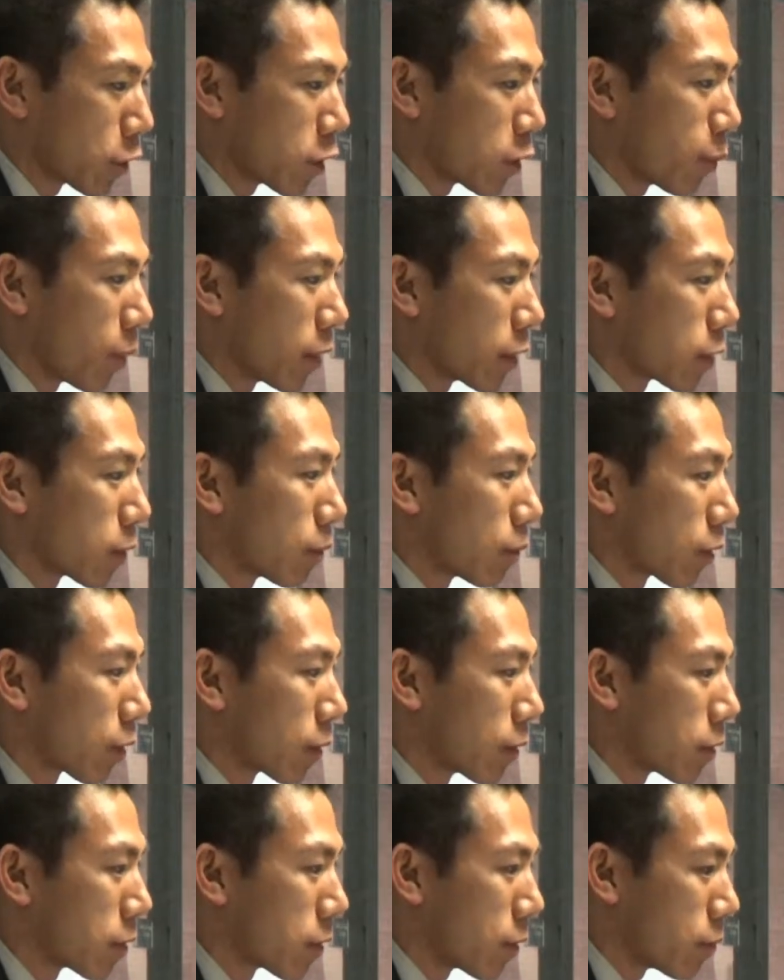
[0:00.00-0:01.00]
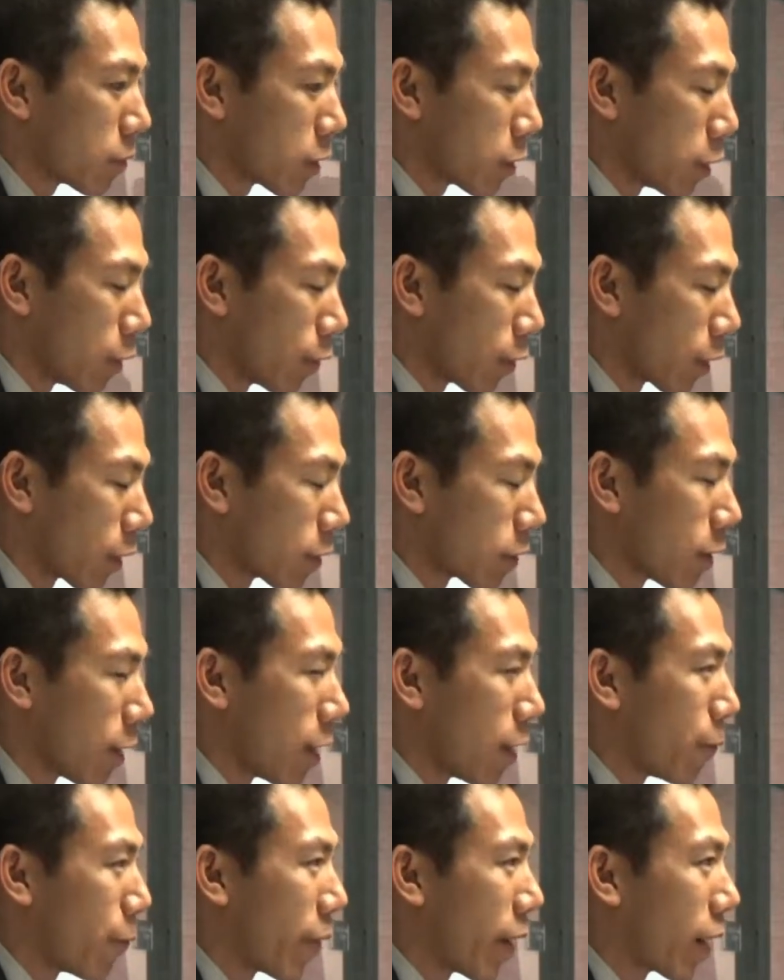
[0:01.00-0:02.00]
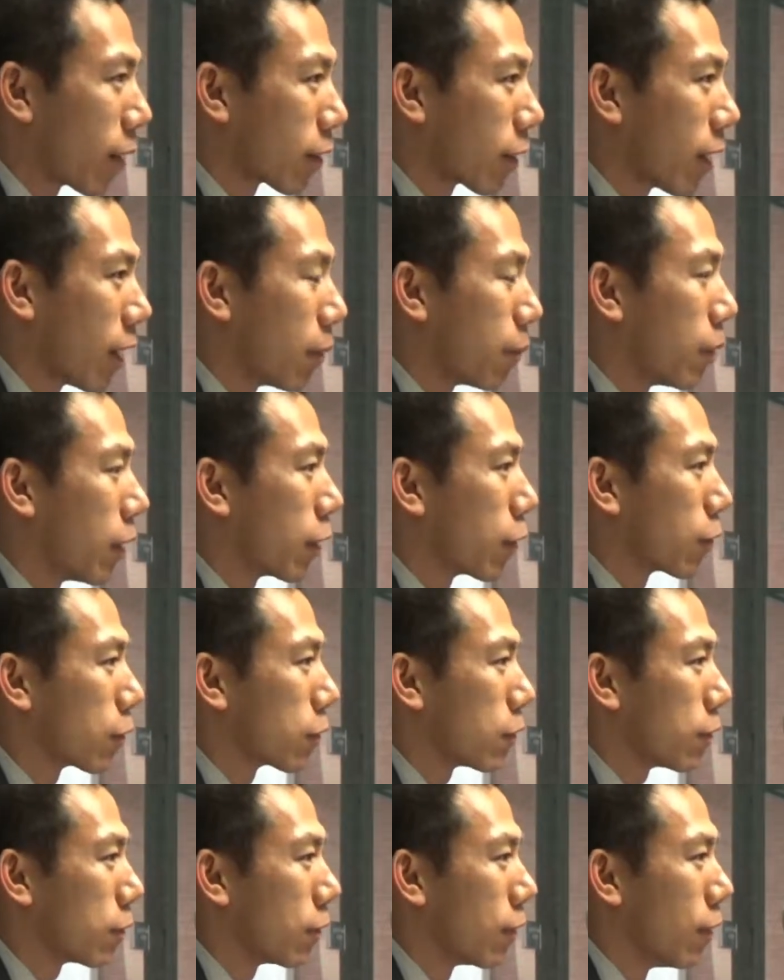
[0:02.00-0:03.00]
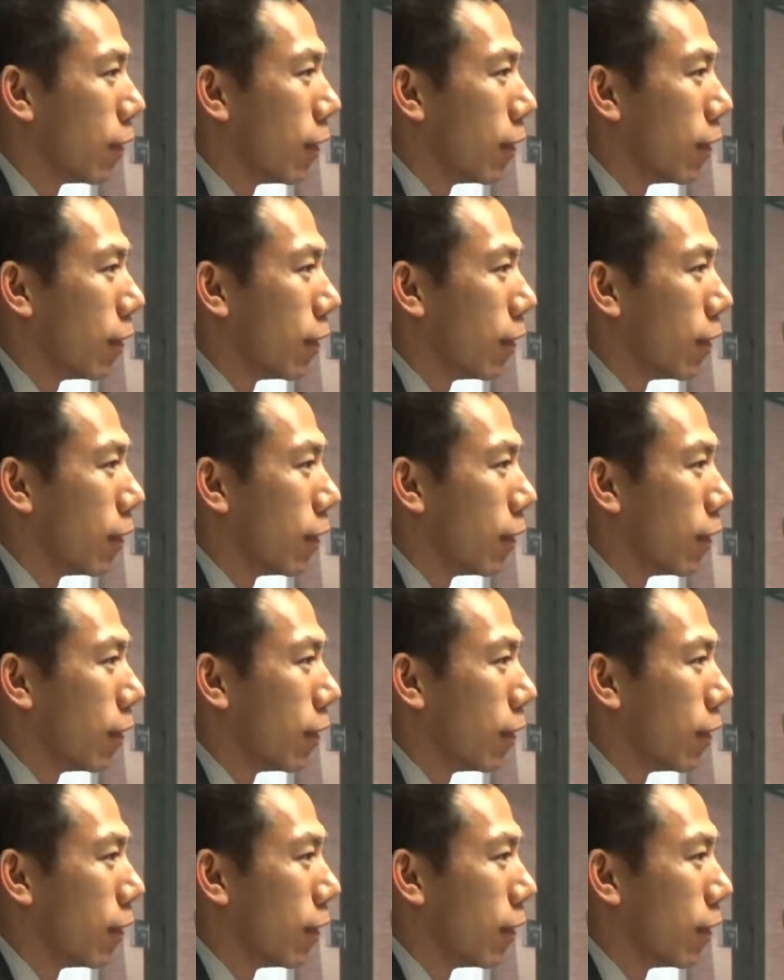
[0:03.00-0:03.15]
spent some significant time at Camp Pendleton,